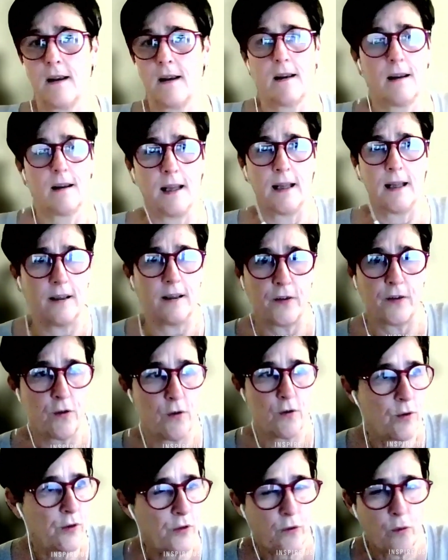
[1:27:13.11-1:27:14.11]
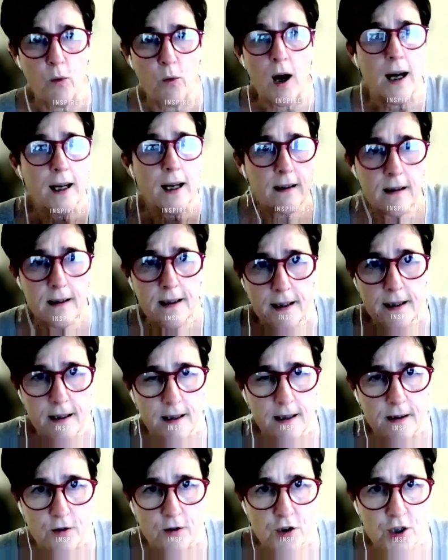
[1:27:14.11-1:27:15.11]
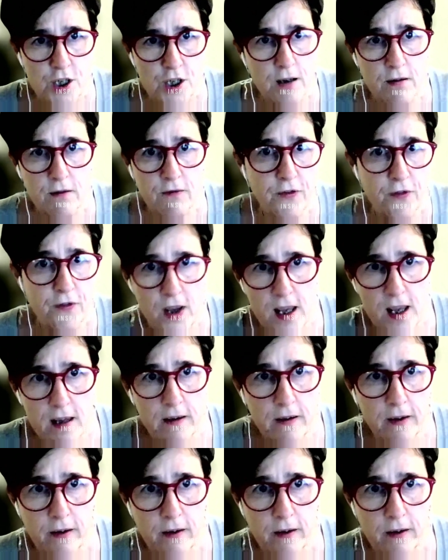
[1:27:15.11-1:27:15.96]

it is used widely in chicken feed